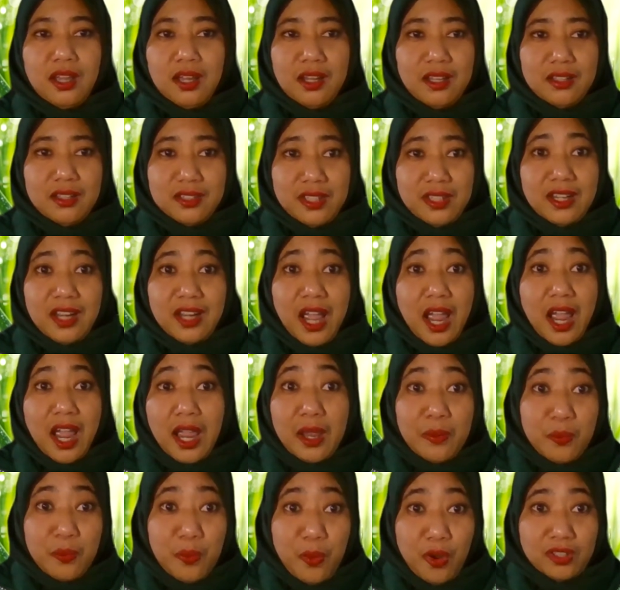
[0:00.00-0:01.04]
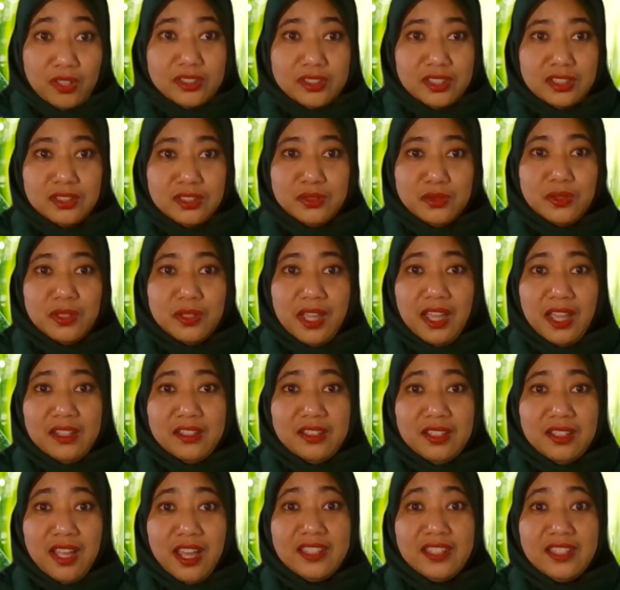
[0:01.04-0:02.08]
that I wanted to
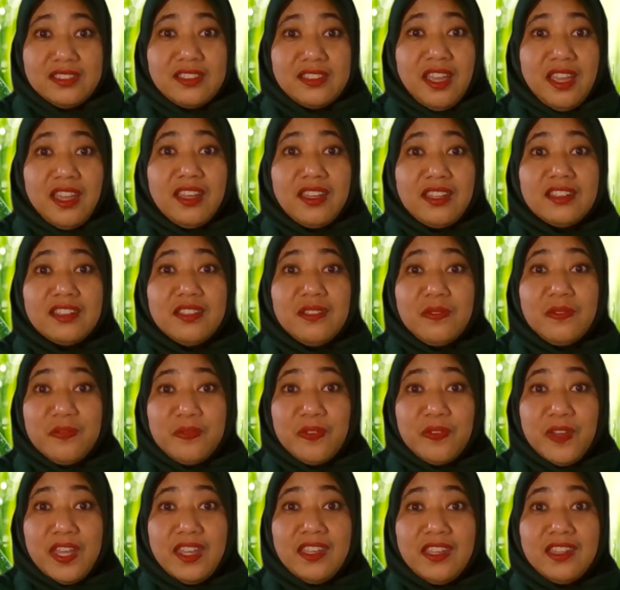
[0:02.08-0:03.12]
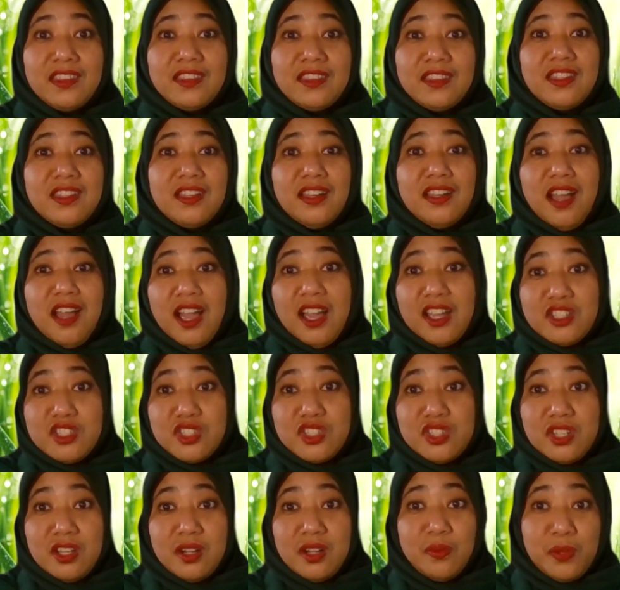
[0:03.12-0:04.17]
catalyze and the faith I
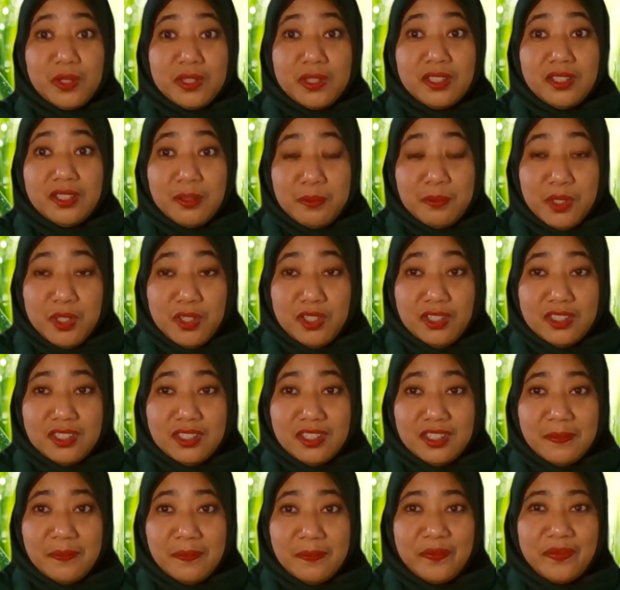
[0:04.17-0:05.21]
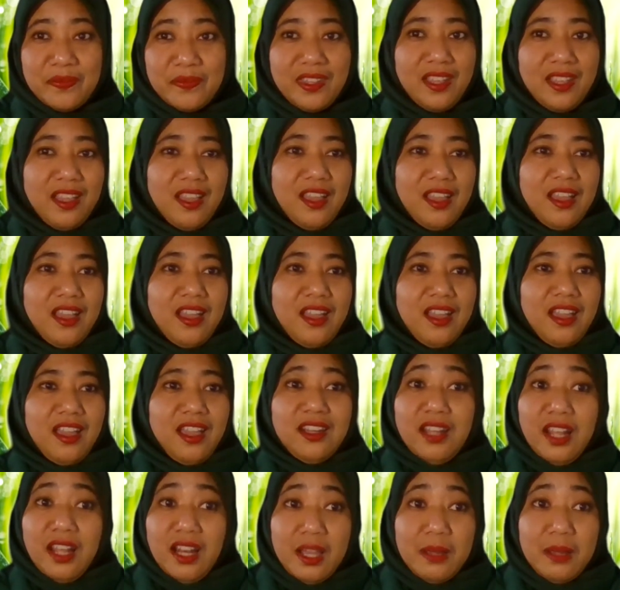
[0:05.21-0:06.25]
share with the community.
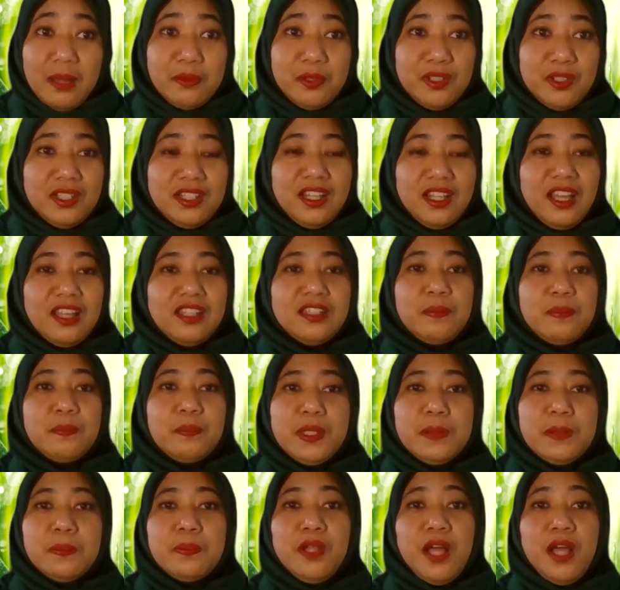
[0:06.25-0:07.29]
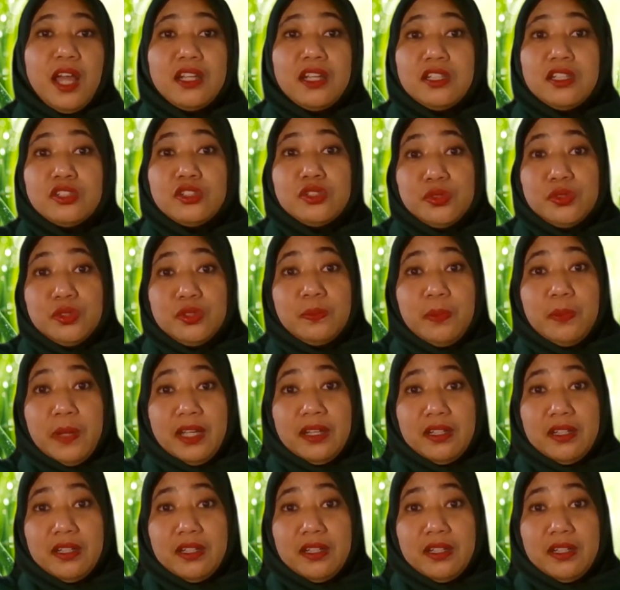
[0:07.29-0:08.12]
And Alhamdulillah, the people understood